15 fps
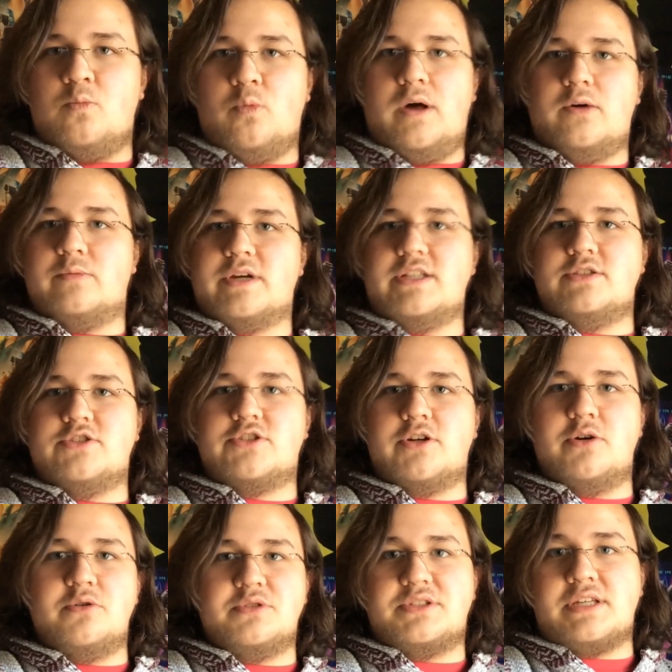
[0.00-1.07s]
well-written
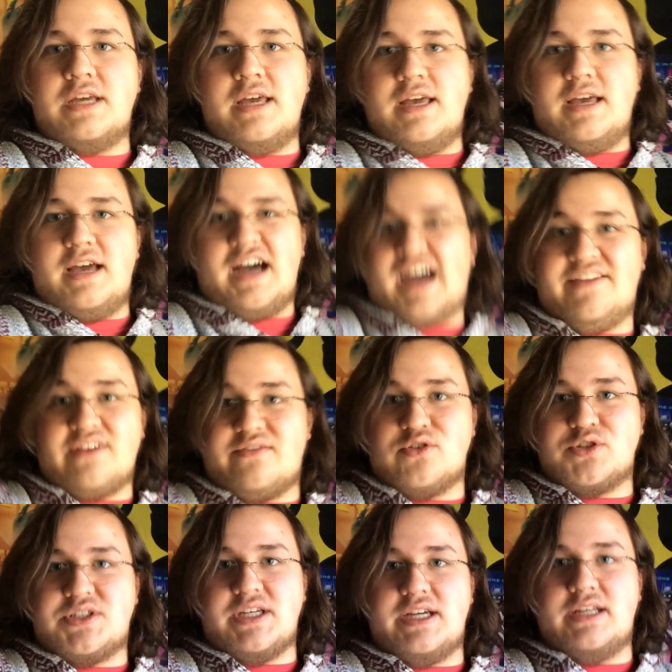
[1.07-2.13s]
shows I've ever
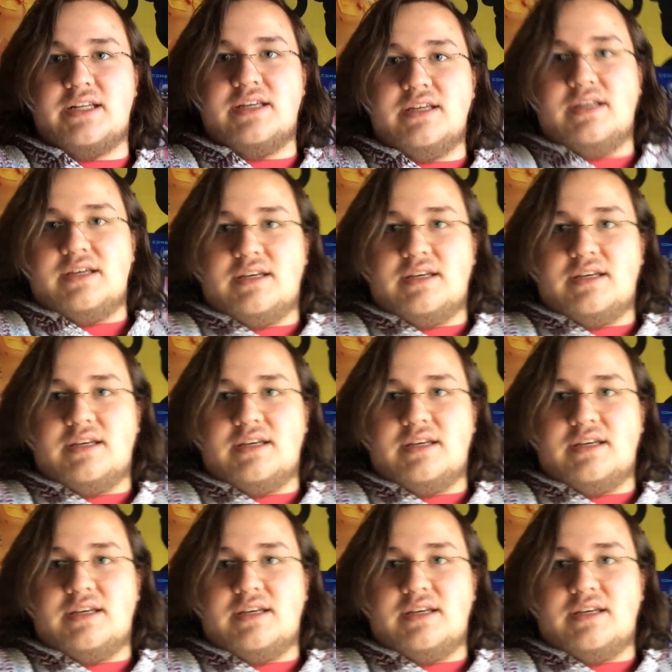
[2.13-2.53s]
seen,